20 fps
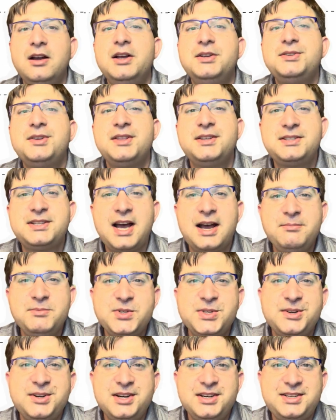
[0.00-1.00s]
So the Tom
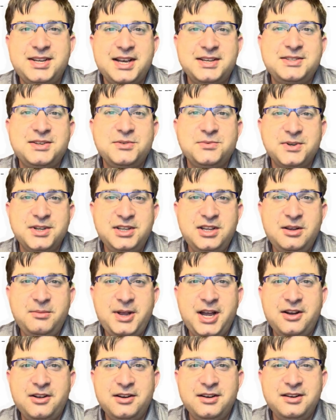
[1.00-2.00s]
Sawyer test is really
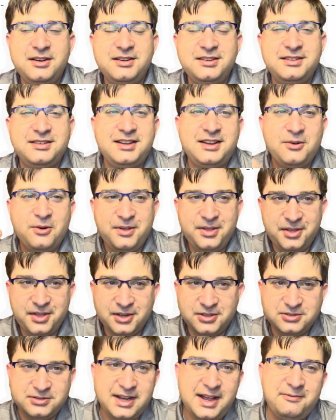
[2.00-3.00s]
about
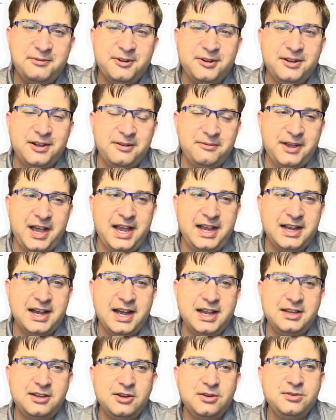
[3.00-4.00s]
the level of
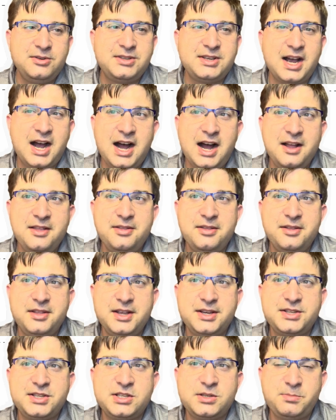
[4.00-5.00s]
AI use on
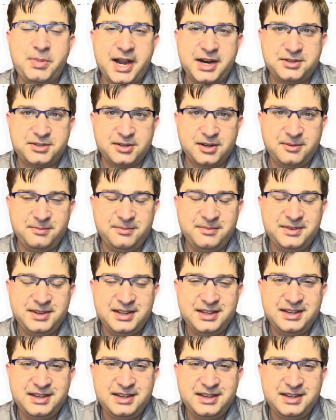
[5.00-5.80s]
this spectrum,